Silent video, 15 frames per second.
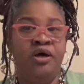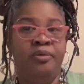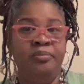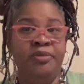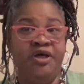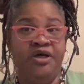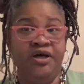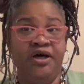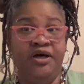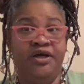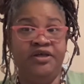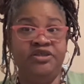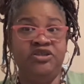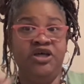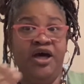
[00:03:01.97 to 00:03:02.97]

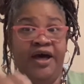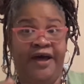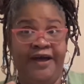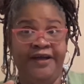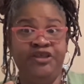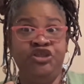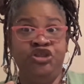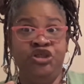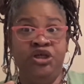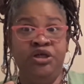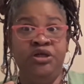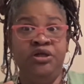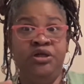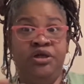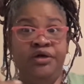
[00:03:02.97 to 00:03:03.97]
because
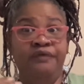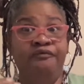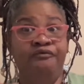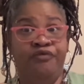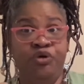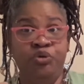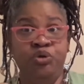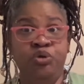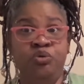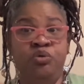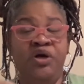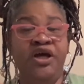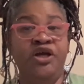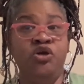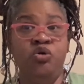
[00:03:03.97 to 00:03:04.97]
Haitian voodoo
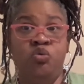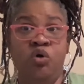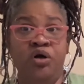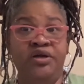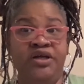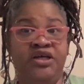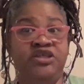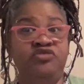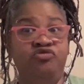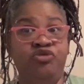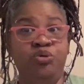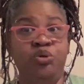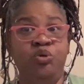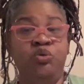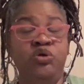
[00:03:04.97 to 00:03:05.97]
in New Orleans
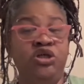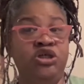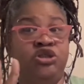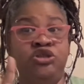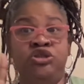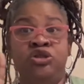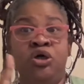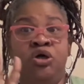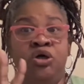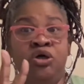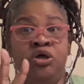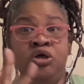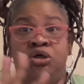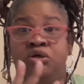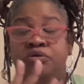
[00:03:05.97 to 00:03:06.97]
voodoo is
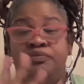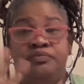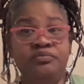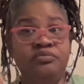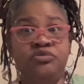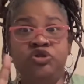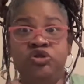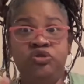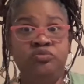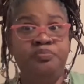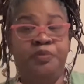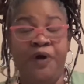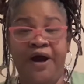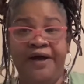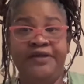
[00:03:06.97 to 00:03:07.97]

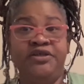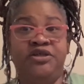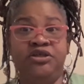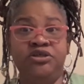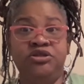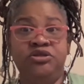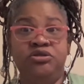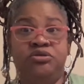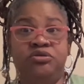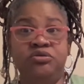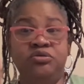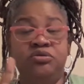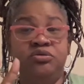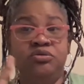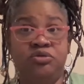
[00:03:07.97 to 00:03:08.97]
practiced
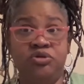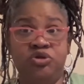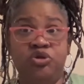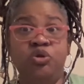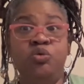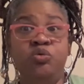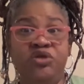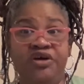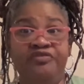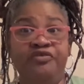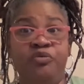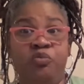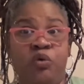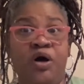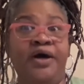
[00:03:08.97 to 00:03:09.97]
two
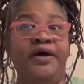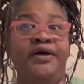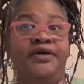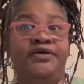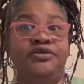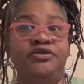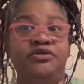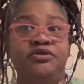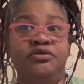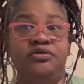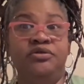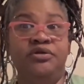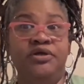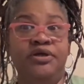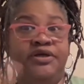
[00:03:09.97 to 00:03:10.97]
different ways.
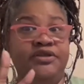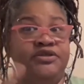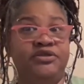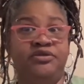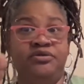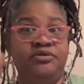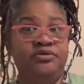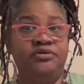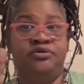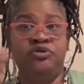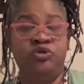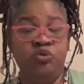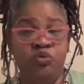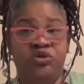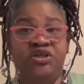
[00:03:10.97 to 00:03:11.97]
It's
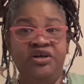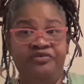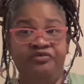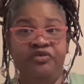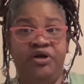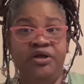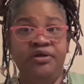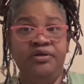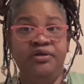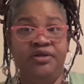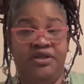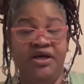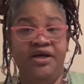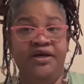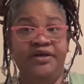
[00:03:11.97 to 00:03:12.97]
two different
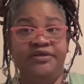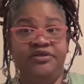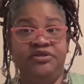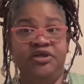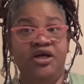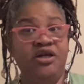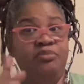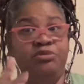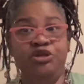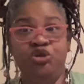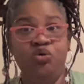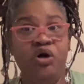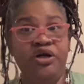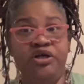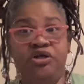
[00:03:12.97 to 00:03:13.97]
things. And the
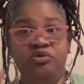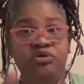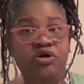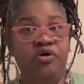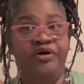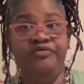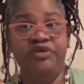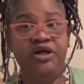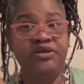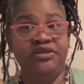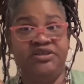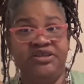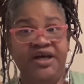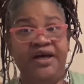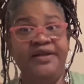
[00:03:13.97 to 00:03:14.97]
majority you don't even
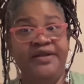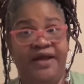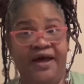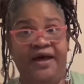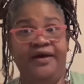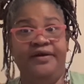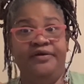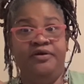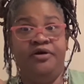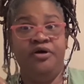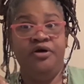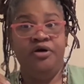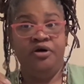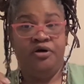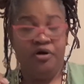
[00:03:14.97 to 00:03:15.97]
understand that.
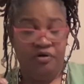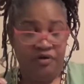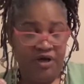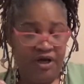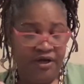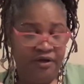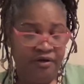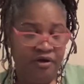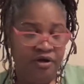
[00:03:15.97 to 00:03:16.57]
Okay?